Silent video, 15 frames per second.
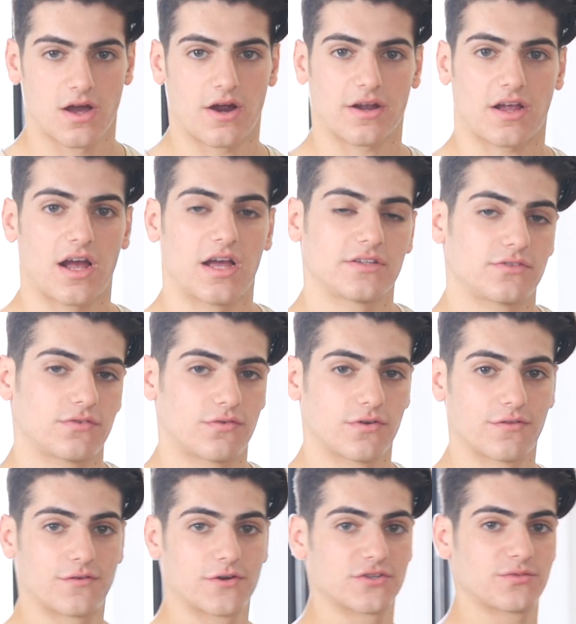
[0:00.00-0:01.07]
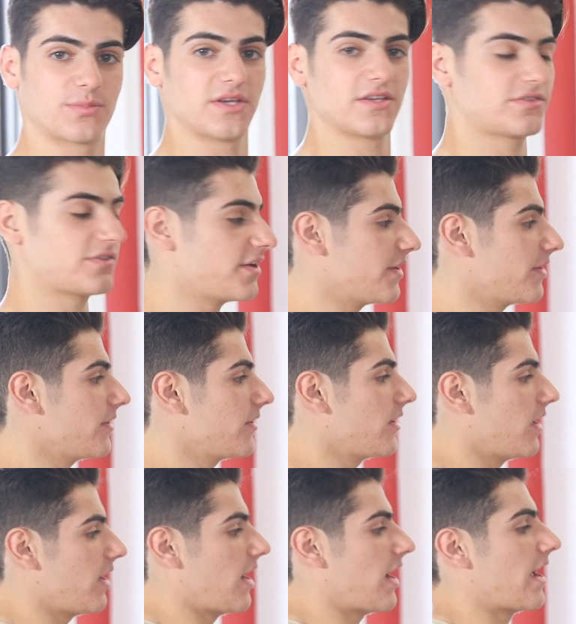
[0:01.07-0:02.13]
Alright guys, for the first piece here,
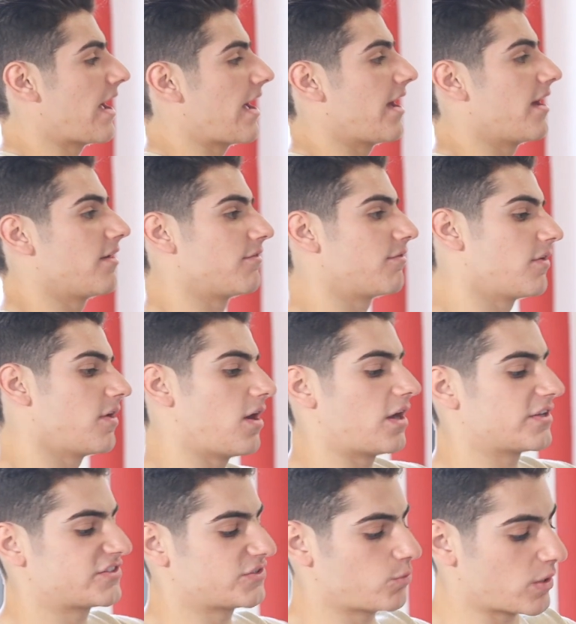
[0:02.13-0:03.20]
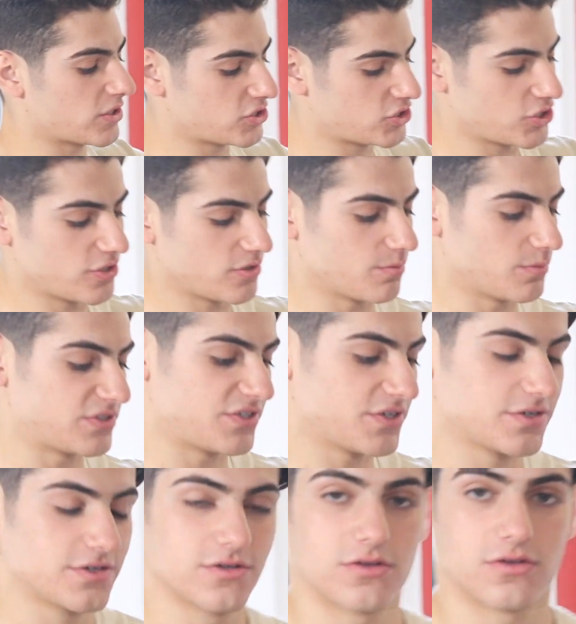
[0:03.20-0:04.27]
I have a sweatshirt
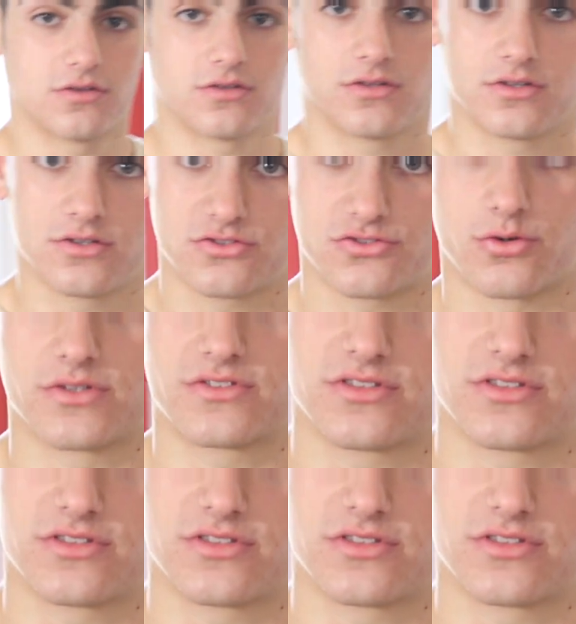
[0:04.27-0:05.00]
material short